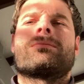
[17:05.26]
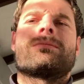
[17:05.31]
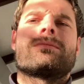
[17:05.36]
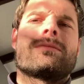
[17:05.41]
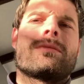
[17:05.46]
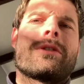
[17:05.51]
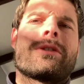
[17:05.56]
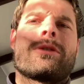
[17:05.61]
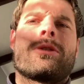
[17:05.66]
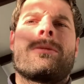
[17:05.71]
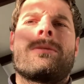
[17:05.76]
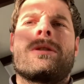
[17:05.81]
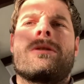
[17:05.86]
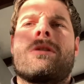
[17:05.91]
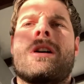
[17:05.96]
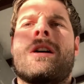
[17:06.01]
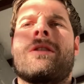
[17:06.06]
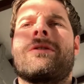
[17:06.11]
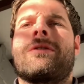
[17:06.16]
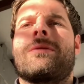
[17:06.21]
still a bit
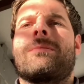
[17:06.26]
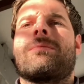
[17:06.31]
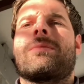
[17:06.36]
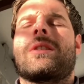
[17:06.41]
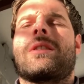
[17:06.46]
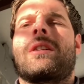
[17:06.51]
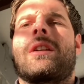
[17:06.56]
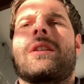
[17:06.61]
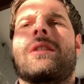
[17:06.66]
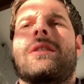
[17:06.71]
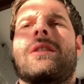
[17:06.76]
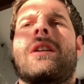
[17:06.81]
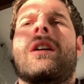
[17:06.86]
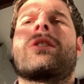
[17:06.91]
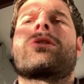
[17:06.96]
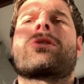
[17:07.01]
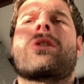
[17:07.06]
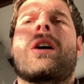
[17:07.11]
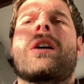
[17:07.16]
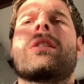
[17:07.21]
rough. Then
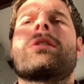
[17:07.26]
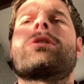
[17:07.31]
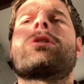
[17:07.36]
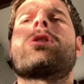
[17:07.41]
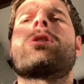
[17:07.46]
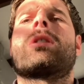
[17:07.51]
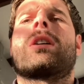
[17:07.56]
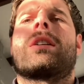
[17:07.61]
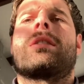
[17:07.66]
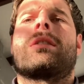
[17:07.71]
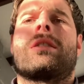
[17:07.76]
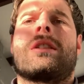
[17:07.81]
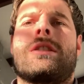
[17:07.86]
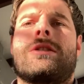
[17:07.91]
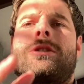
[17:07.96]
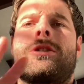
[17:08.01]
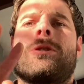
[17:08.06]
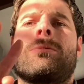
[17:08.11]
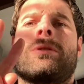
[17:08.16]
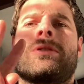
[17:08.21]
I tried a
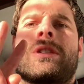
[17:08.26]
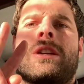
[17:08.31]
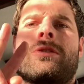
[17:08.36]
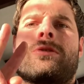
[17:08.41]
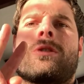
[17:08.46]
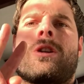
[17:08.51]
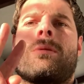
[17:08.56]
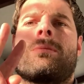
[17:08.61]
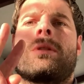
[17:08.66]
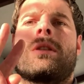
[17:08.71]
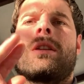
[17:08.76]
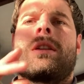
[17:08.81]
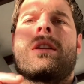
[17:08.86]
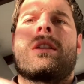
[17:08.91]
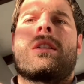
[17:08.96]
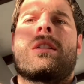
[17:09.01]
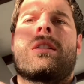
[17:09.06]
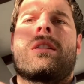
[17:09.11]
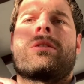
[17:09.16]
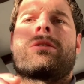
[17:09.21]
2% drop.
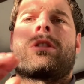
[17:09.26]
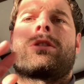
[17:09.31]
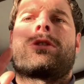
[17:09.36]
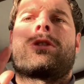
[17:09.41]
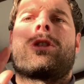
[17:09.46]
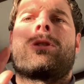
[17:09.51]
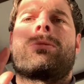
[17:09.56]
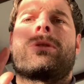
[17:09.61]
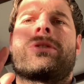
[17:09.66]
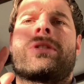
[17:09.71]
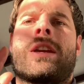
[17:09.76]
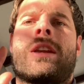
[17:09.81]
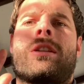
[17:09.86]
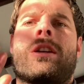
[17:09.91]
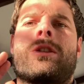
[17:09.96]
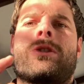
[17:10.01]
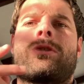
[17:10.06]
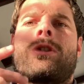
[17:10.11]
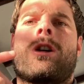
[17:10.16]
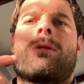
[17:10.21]
So 2% I
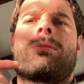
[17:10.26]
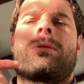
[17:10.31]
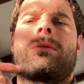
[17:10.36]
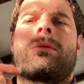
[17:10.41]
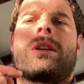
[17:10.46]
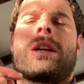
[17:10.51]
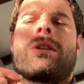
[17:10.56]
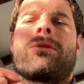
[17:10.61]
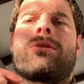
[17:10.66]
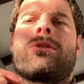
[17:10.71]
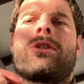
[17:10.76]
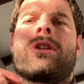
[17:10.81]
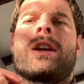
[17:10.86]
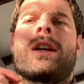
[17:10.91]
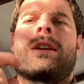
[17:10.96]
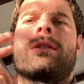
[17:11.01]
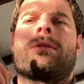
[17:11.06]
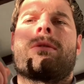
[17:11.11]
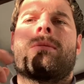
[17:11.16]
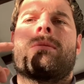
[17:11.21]
drop
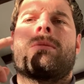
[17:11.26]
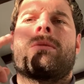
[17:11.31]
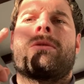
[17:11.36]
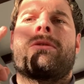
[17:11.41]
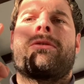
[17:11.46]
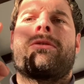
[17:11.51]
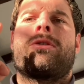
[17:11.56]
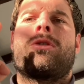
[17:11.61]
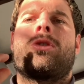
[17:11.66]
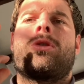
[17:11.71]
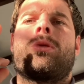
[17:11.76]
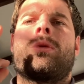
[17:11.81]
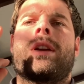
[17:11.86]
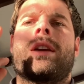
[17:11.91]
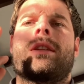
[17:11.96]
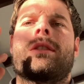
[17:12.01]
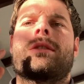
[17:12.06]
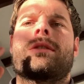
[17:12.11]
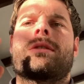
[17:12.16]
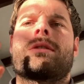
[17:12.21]
every 4
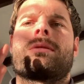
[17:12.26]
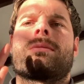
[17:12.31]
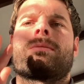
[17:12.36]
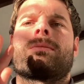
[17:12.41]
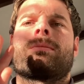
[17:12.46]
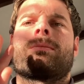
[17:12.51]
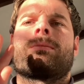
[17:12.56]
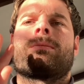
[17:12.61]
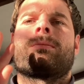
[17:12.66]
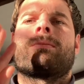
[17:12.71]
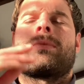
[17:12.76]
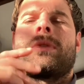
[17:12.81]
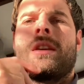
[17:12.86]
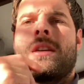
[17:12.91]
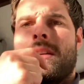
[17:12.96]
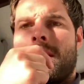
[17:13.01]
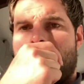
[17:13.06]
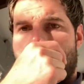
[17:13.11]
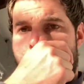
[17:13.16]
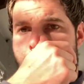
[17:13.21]
weeks.
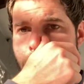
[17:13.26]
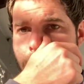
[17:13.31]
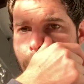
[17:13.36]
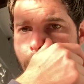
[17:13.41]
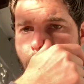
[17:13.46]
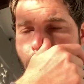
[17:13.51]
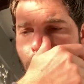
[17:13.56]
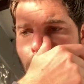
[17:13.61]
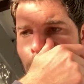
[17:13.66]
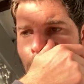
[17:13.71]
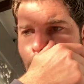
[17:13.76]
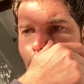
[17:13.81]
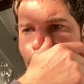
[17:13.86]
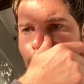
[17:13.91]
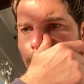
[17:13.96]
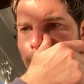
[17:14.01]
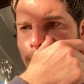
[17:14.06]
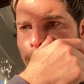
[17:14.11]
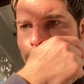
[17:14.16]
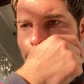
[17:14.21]
So
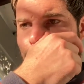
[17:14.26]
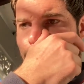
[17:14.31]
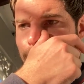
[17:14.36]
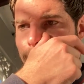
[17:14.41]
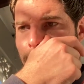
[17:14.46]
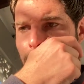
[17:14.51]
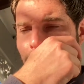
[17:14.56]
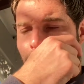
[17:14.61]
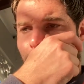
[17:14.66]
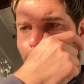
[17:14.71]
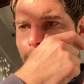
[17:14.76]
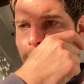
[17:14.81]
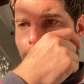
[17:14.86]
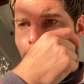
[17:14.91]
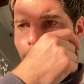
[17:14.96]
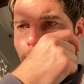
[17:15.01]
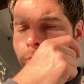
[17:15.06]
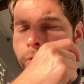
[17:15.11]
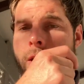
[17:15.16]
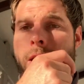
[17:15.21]

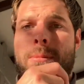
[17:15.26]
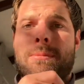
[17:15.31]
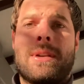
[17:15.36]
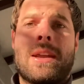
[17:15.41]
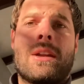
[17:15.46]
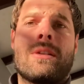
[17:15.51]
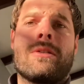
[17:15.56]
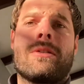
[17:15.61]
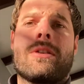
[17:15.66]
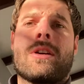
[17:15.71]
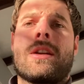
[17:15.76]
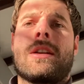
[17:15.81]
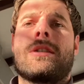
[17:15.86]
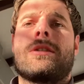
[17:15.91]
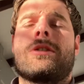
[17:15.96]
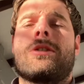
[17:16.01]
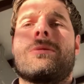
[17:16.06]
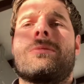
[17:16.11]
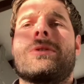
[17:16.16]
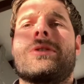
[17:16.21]
so far I'm down to
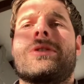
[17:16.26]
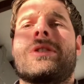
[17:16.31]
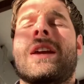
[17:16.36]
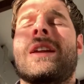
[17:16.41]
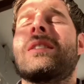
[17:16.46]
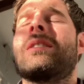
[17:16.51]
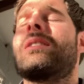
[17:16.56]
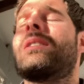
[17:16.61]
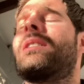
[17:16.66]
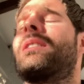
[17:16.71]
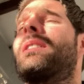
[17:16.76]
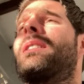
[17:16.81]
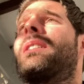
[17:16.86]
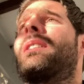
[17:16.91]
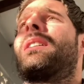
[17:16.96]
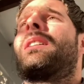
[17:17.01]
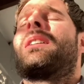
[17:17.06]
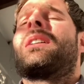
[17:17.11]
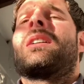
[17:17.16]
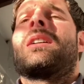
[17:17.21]
32%,
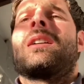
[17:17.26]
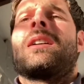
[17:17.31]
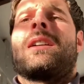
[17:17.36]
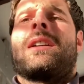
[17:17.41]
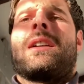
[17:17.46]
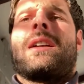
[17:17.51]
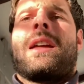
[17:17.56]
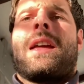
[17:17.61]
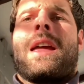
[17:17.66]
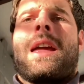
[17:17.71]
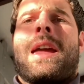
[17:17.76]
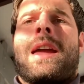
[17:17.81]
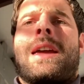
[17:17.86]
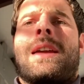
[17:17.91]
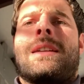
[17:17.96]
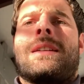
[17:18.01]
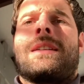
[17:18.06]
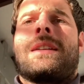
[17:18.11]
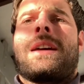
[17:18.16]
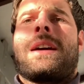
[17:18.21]

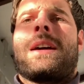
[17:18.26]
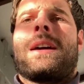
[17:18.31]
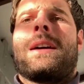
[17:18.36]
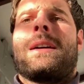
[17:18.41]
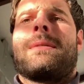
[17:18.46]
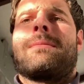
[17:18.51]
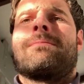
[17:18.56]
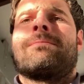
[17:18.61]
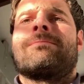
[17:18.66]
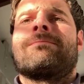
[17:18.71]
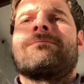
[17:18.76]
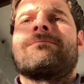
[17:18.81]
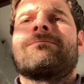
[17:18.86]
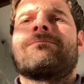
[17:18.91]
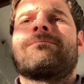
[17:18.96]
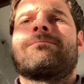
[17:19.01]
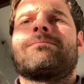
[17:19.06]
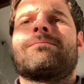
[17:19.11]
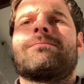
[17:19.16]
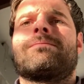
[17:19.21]
and
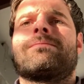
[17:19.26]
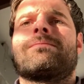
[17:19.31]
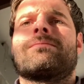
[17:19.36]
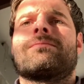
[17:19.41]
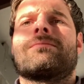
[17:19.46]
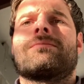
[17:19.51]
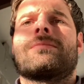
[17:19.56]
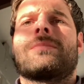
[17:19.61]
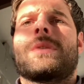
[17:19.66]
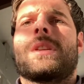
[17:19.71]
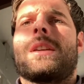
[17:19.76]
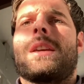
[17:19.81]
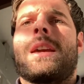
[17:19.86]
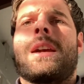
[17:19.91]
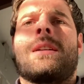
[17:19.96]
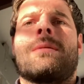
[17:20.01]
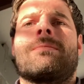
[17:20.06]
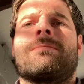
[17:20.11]
yeah,